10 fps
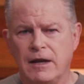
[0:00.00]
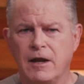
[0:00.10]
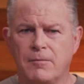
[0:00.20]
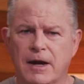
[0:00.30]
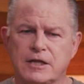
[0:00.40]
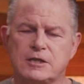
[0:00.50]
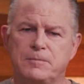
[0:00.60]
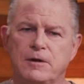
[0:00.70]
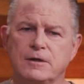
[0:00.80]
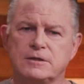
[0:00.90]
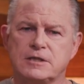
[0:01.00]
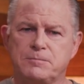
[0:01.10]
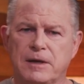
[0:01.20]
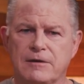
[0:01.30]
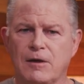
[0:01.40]
Now, my experience has
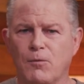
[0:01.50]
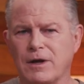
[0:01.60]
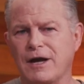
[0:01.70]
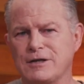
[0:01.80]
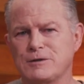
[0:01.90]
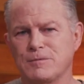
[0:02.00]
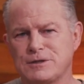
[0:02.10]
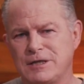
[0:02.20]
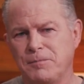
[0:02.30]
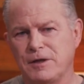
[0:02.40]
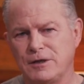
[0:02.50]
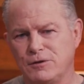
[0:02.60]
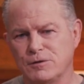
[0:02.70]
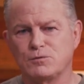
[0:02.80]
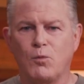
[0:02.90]
been that what customers typically
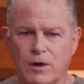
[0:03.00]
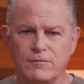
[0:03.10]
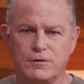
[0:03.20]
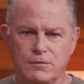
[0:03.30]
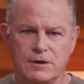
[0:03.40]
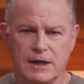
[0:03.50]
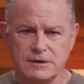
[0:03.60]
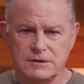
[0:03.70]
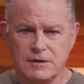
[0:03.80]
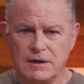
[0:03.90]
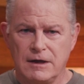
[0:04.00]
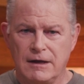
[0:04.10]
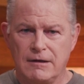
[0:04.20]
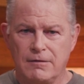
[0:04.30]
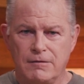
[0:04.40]
do is one of two things.
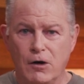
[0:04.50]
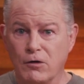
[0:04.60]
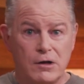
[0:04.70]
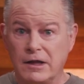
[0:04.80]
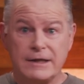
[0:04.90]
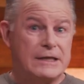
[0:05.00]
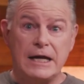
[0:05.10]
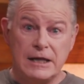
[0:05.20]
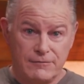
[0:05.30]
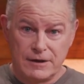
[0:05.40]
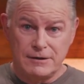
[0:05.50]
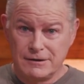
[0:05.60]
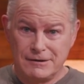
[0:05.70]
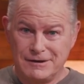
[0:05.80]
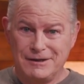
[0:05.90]
They don't collect any of it,
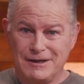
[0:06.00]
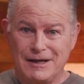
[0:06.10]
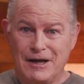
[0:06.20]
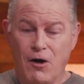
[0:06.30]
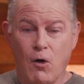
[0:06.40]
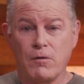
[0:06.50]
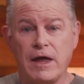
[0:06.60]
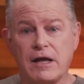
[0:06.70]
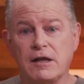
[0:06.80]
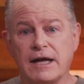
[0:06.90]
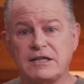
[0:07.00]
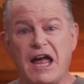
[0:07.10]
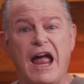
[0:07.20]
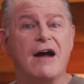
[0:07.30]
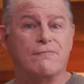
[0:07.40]
or they collect
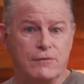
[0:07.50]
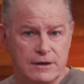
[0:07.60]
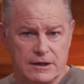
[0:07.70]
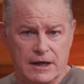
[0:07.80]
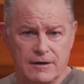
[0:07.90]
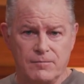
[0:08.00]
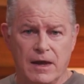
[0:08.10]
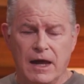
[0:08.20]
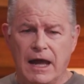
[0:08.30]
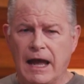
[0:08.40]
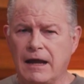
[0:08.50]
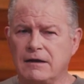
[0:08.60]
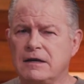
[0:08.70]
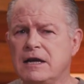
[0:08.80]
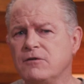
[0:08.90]
everything.
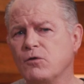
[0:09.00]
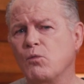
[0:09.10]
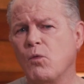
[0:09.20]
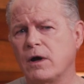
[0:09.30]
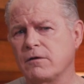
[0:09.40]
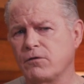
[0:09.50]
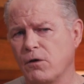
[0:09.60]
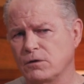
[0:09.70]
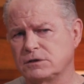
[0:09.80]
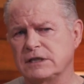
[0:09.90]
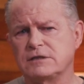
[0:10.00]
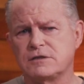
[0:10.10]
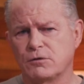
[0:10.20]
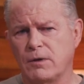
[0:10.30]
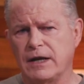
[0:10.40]
And neither one of those is
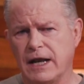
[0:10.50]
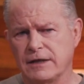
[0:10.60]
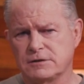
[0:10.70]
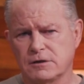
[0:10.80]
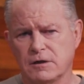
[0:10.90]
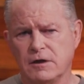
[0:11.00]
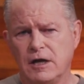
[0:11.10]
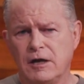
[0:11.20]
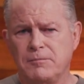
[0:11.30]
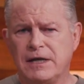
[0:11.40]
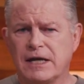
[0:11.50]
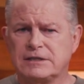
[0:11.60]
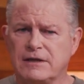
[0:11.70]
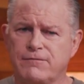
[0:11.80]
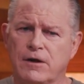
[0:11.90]
the right answer.
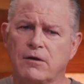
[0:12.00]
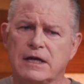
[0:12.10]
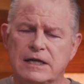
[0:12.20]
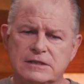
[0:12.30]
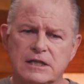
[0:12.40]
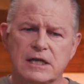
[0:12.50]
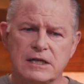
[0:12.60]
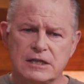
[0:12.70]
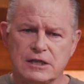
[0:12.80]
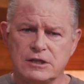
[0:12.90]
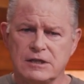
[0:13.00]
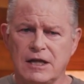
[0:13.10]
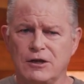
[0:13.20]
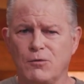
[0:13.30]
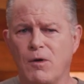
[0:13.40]
Because if there is a condition
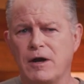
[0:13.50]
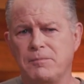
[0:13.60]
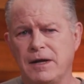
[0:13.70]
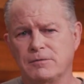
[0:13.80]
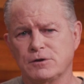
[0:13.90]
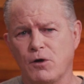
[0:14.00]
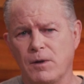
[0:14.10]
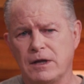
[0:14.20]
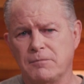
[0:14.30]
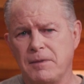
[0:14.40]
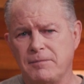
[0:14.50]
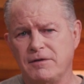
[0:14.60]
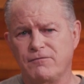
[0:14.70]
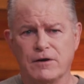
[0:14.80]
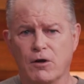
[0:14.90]
that you want to be able to go in and
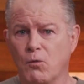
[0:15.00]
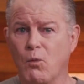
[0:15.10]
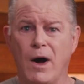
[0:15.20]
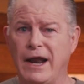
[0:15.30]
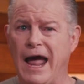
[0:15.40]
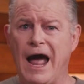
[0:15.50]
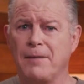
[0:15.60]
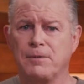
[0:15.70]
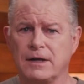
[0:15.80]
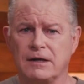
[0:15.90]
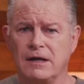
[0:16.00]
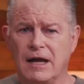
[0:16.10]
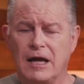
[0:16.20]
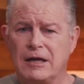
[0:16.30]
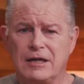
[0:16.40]
maybe figure out what happened,
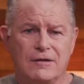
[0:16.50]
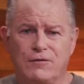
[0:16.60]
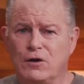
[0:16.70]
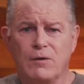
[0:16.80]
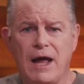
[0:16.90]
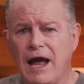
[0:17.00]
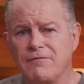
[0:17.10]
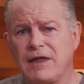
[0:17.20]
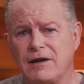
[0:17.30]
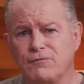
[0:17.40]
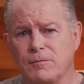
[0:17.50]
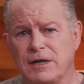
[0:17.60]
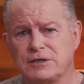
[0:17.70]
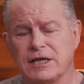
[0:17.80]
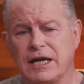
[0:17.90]
if you don't have that
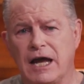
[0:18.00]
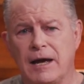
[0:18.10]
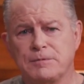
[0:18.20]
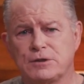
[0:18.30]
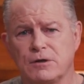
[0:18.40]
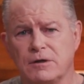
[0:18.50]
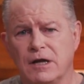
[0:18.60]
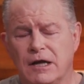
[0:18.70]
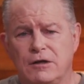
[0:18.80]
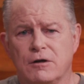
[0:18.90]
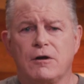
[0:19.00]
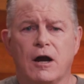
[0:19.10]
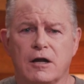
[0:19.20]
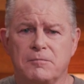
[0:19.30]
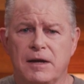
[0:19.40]
information captured, you're not
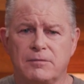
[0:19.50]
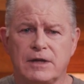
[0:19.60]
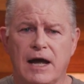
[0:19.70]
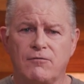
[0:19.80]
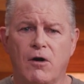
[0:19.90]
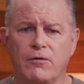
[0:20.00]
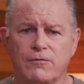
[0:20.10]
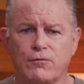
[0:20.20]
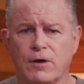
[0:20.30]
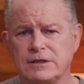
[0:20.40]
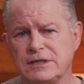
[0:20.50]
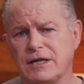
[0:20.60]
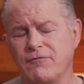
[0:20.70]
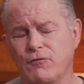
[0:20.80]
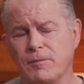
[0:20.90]
going to be able to have all the forensic
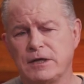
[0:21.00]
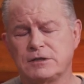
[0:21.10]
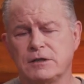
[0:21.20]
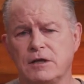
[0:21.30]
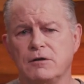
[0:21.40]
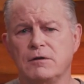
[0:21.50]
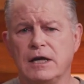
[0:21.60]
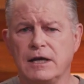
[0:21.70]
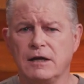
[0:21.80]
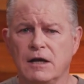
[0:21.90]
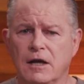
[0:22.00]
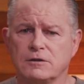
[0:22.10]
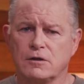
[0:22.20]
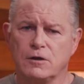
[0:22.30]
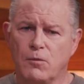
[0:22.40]
information that you need.
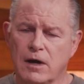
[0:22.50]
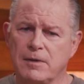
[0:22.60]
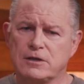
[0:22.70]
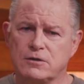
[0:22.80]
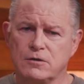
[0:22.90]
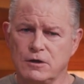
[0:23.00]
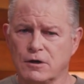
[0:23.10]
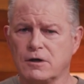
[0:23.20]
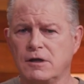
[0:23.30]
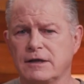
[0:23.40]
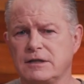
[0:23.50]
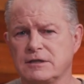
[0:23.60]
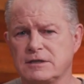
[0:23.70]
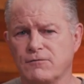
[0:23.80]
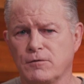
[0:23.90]
So you want to make sure that you're collecting
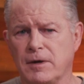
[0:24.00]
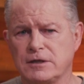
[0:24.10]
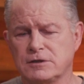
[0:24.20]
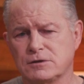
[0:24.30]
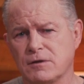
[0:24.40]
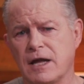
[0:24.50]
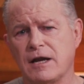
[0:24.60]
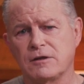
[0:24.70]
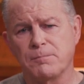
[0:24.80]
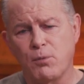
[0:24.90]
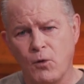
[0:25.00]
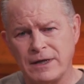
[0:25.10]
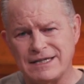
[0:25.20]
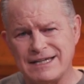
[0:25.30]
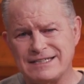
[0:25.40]
this information so that at the
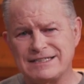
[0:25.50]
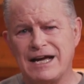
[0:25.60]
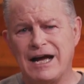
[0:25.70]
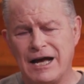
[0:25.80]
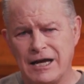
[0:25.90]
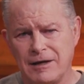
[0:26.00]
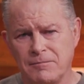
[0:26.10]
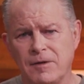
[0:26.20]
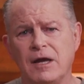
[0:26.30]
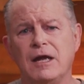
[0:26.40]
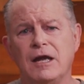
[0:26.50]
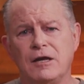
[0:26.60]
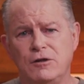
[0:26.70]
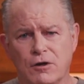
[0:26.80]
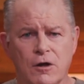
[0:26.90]
point in time,
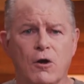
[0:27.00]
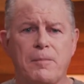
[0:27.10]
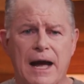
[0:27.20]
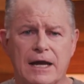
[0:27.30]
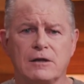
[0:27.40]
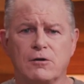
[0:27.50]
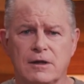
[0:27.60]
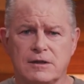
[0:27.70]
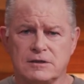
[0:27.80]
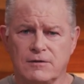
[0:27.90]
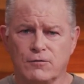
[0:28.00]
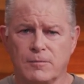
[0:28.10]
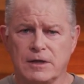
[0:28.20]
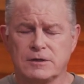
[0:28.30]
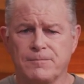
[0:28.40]
you can go back and look at this
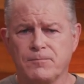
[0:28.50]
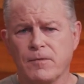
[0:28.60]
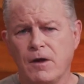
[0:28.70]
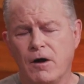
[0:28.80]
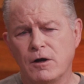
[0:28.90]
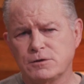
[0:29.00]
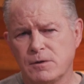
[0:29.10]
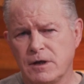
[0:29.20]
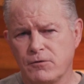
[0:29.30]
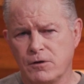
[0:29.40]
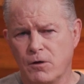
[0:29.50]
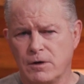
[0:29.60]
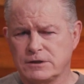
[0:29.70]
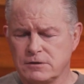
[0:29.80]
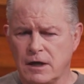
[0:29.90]
information. Also, another note,
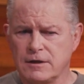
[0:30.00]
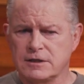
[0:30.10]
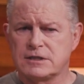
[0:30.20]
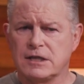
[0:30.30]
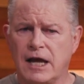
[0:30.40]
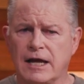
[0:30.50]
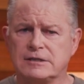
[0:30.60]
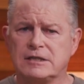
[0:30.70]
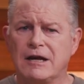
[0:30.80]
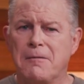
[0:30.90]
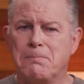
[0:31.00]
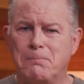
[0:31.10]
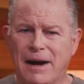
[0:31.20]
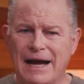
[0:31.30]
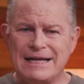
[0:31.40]
it's not in the slides.
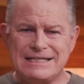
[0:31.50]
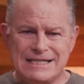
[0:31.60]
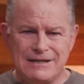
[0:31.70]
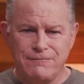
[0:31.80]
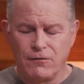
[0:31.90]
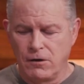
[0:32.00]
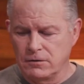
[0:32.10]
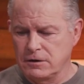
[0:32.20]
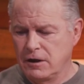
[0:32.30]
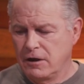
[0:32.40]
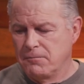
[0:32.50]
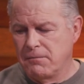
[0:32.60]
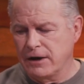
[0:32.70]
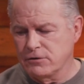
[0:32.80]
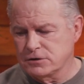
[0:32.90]
By default,
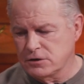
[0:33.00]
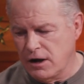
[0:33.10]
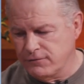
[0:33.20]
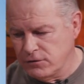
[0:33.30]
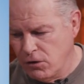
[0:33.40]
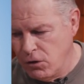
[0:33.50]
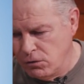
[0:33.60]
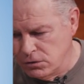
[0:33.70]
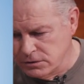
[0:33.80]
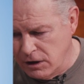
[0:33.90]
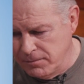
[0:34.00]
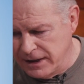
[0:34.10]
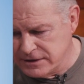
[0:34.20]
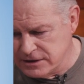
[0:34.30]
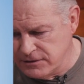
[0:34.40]
Microsoft
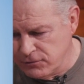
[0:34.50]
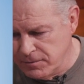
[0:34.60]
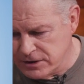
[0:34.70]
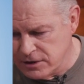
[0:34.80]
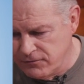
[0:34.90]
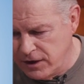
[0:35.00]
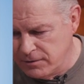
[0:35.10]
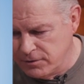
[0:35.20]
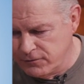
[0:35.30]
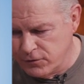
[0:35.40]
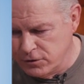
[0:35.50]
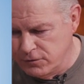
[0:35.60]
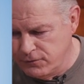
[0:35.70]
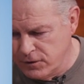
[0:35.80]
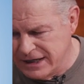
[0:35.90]
makes this information available for
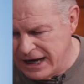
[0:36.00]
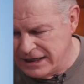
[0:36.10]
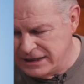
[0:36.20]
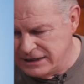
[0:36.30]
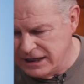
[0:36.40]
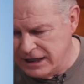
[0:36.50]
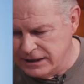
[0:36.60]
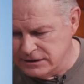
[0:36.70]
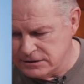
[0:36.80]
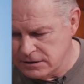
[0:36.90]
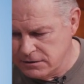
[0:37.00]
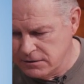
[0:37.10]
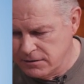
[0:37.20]
you for 90 days.